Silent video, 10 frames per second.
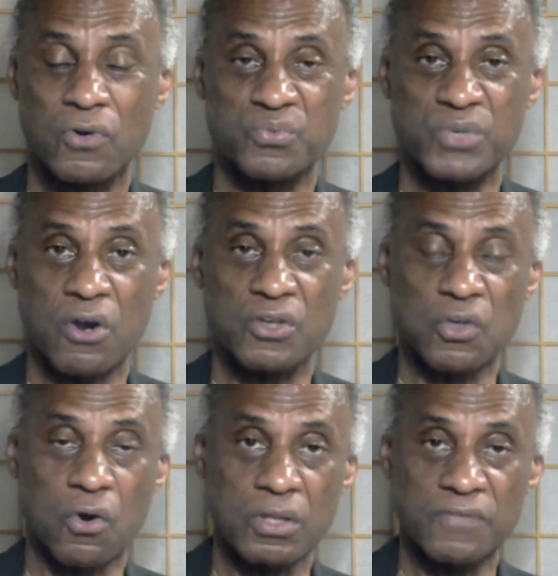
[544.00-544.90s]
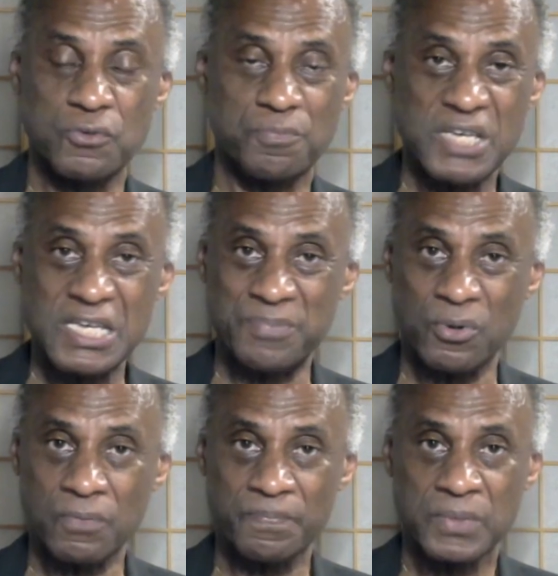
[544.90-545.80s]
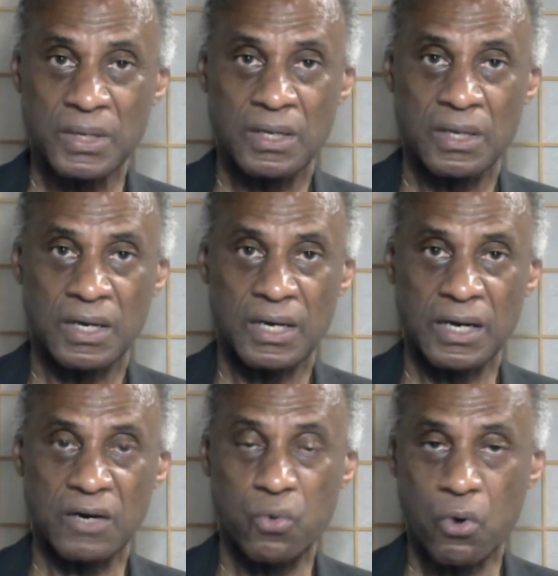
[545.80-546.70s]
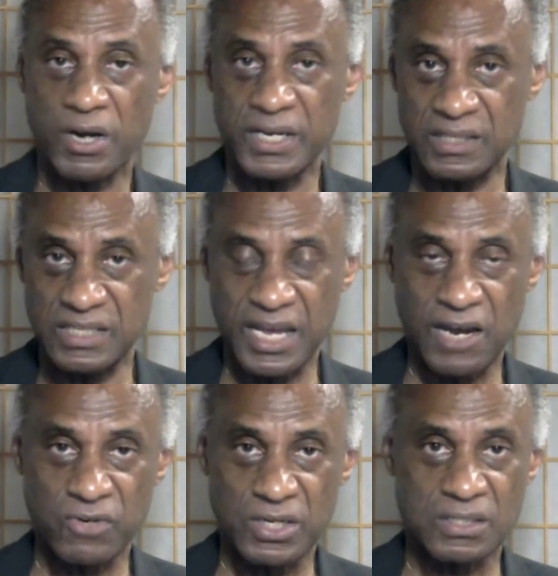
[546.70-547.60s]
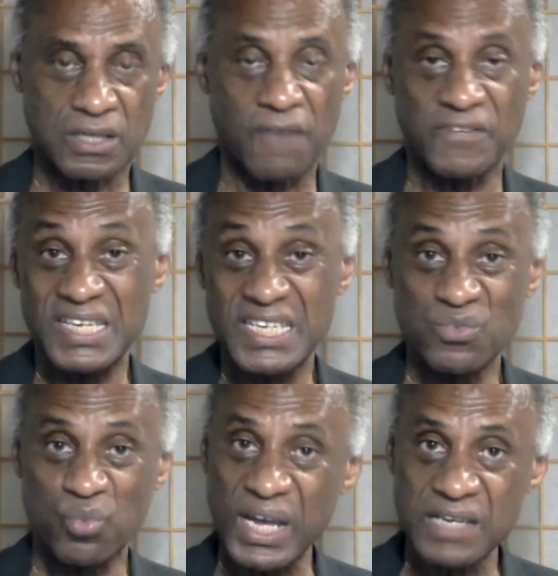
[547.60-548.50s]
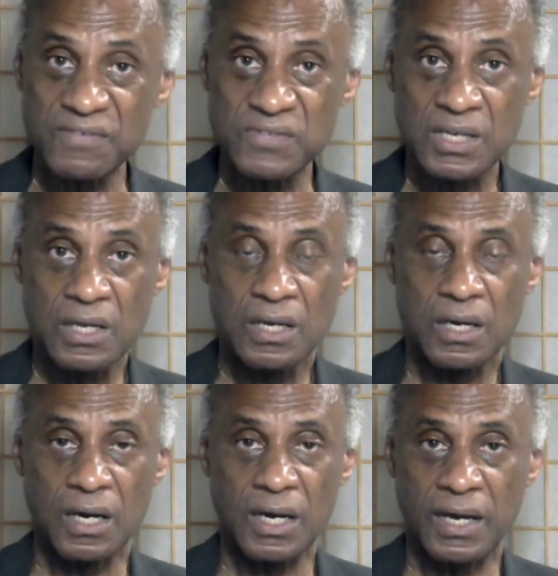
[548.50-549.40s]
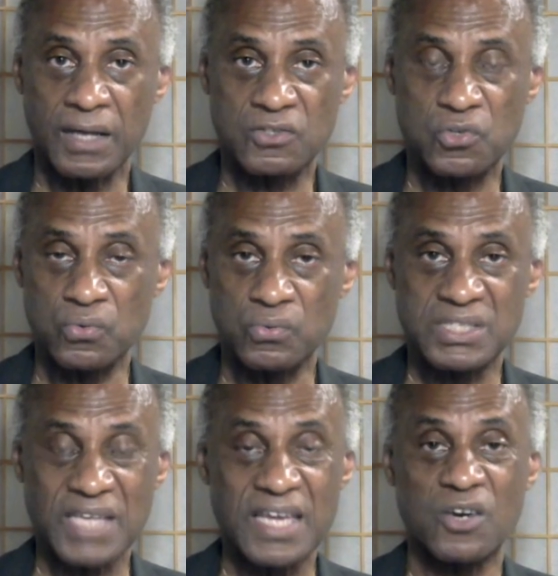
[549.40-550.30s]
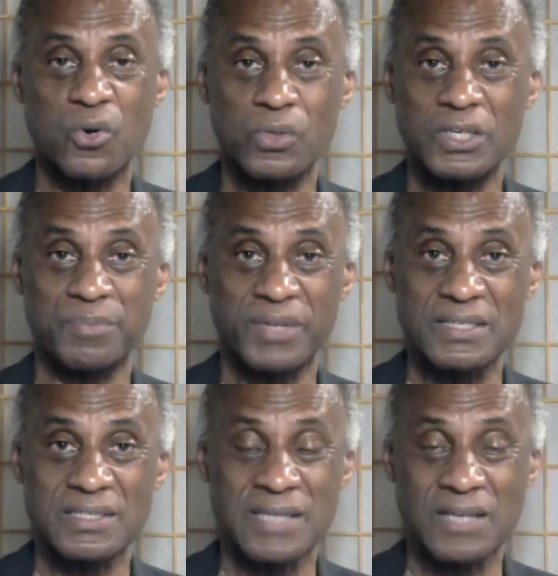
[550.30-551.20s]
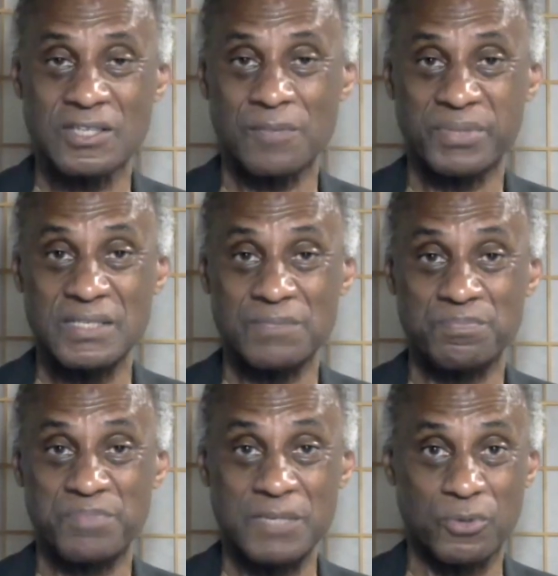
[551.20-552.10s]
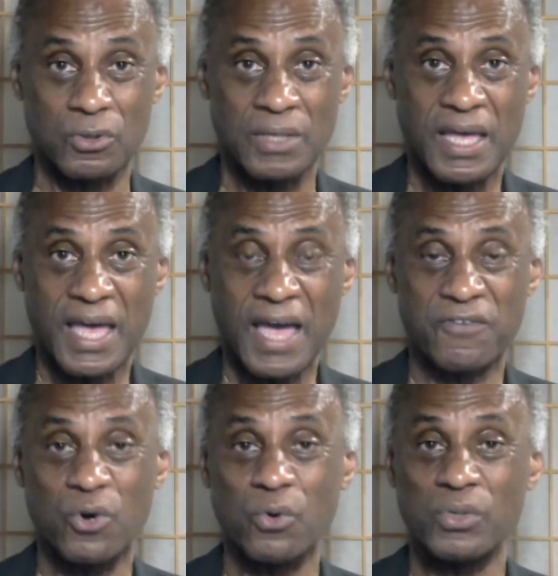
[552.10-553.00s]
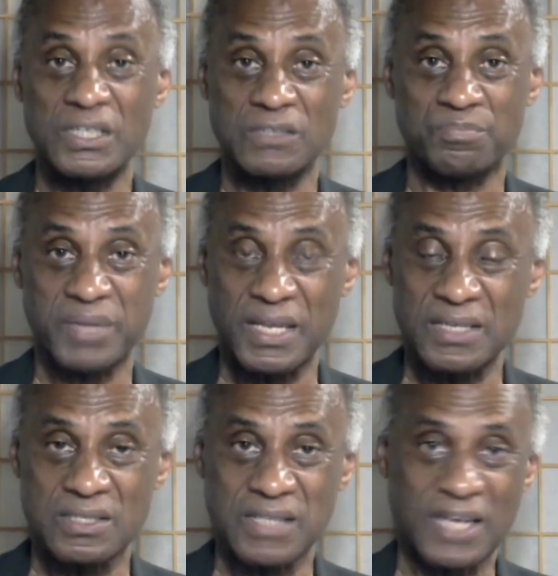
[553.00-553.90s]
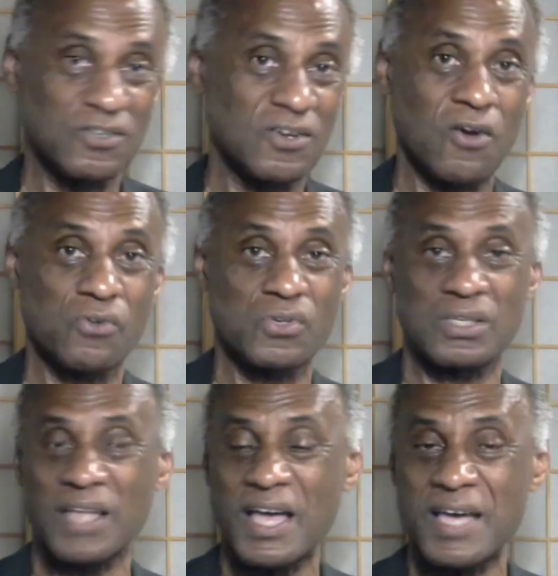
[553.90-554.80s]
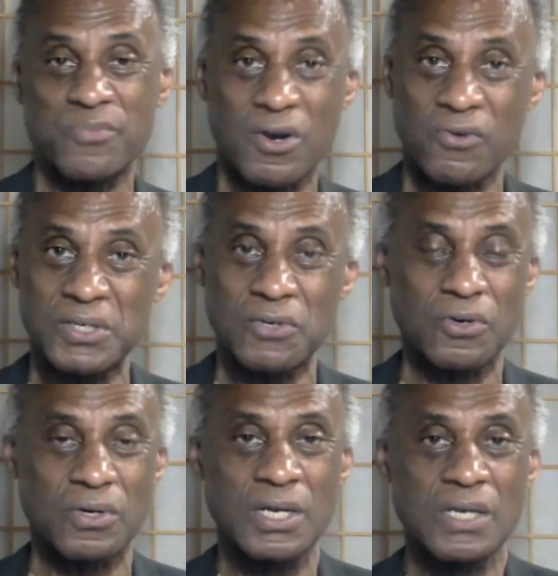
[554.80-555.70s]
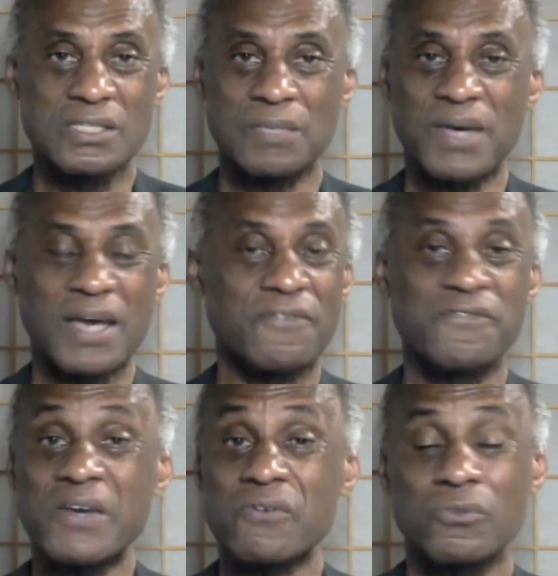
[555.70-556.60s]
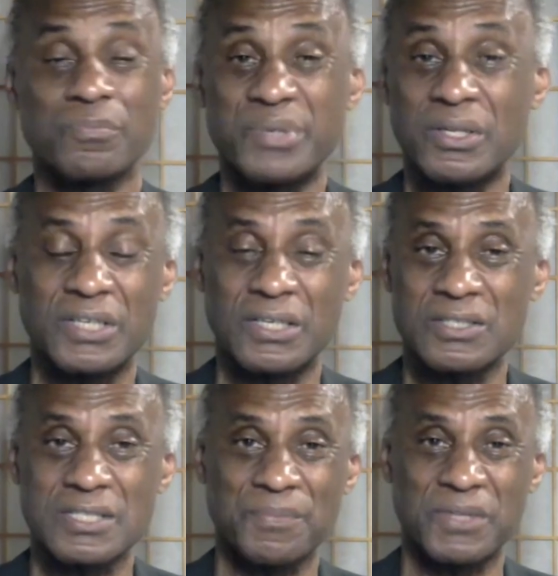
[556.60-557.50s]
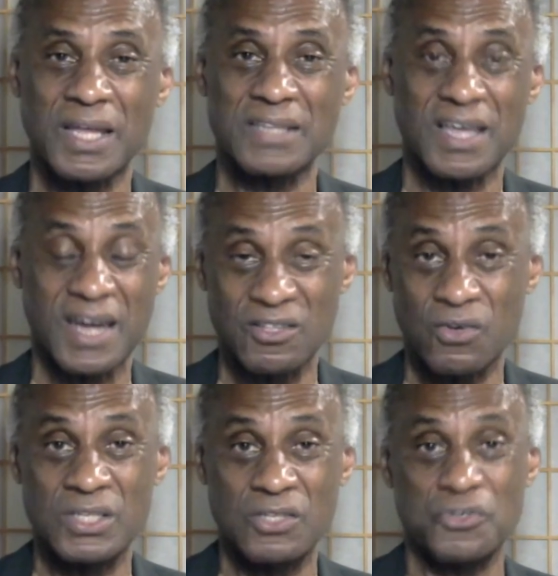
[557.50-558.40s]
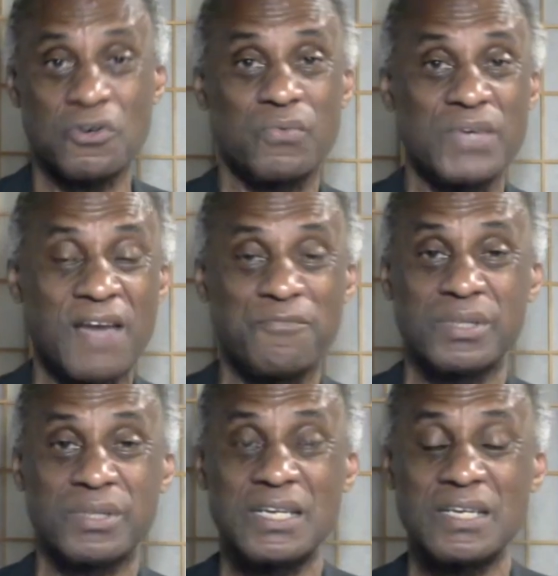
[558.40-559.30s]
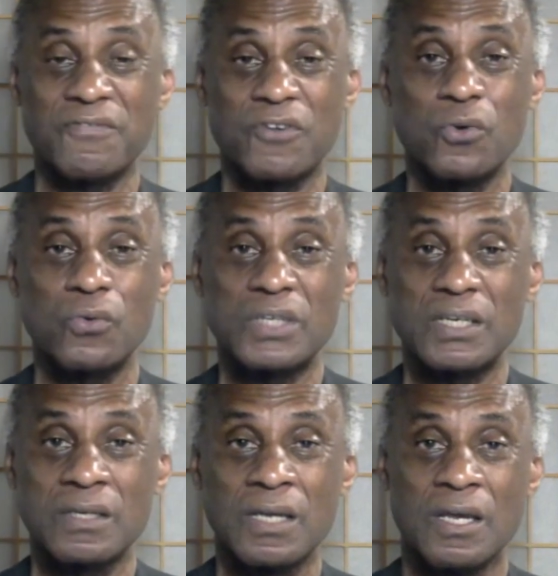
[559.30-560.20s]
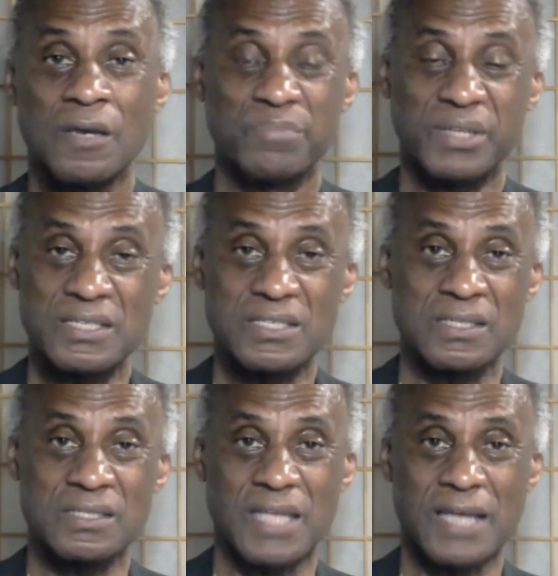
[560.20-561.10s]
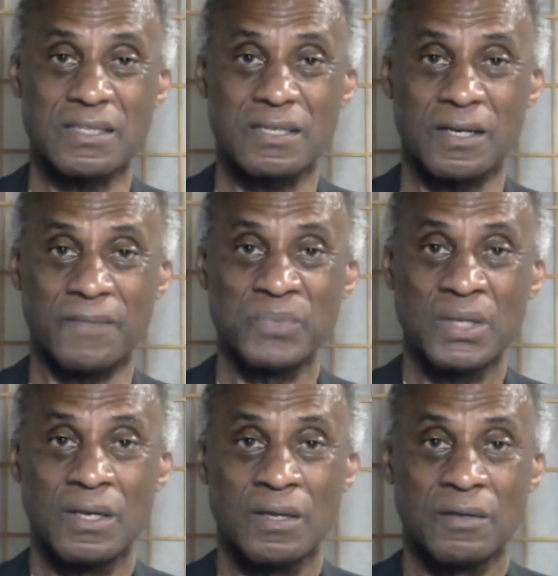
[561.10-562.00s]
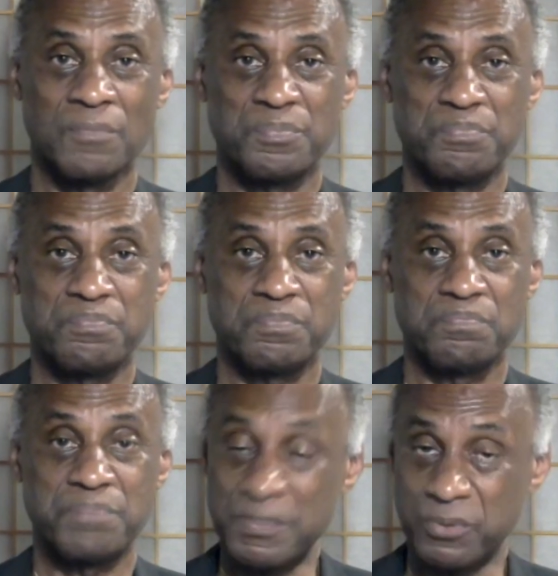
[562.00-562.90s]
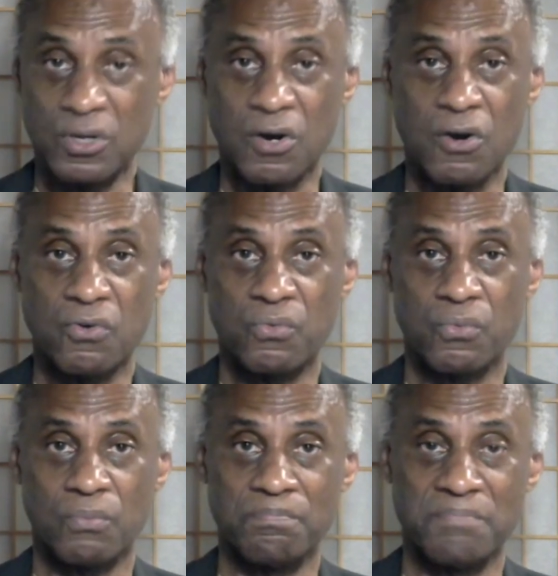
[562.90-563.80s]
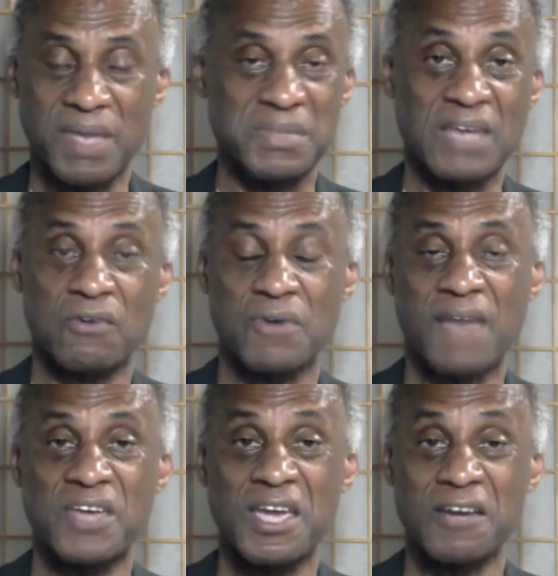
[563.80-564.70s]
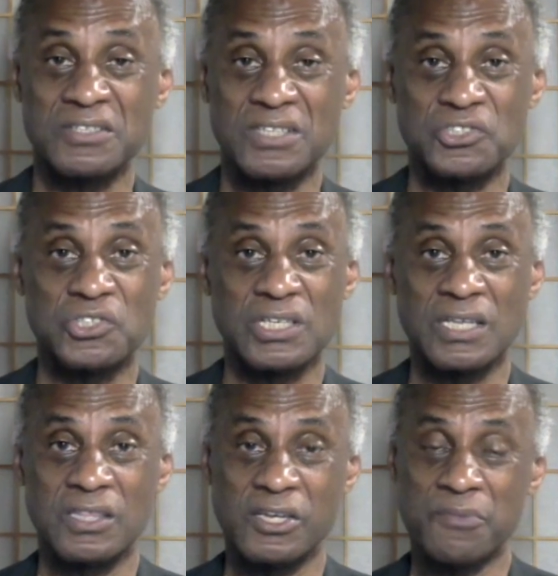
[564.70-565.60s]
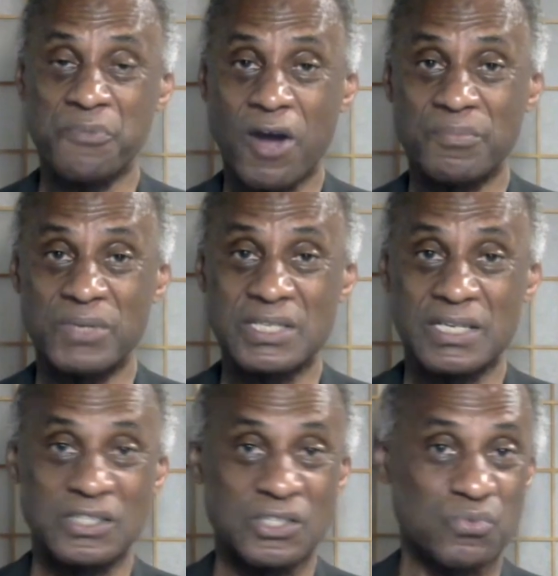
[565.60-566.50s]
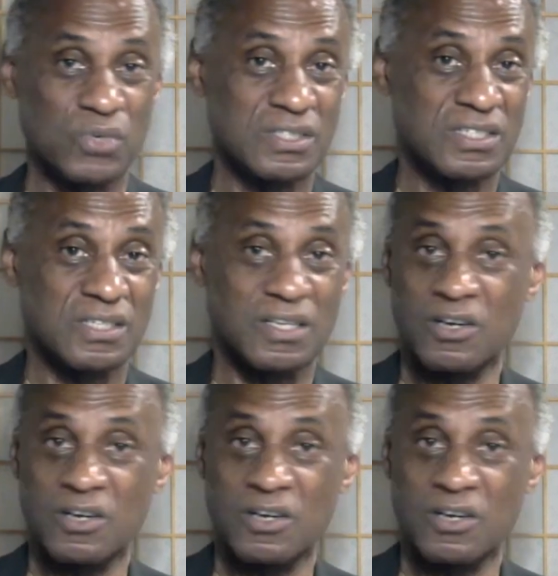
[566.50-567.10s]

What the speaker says: of course, we urge all of you people who are in the areas of heat waves to stay in cooling places. Now, some people have cooling places, like you can go to the library or some kind of federal building or something like that. I know in New York, we have plenty of cooling places that people go. Maybe they don't have air conditioning in their apartments and they just want to